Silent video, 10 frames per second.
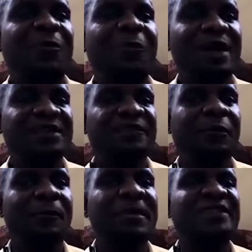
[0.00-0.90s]
calling,
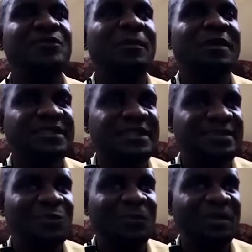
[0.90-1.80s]
what development
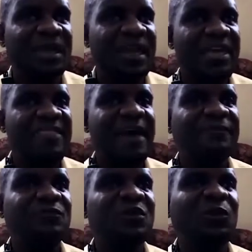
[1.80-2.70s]
committees to be,
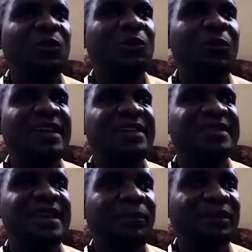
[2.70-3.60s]
they have to include
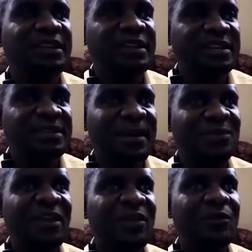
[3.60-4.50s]
one disabled in
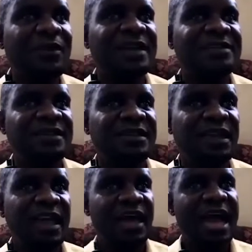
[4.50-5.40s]
it. But when you look
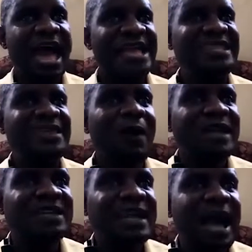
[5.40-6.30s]
at, at
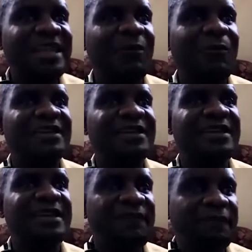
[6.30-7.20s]
the ward, at the
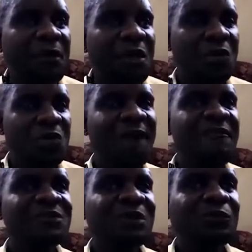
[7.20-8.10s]
ward level, you
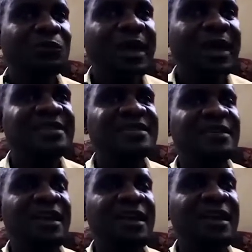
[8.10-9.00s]
have also to look
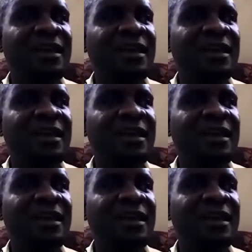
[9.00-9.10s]
at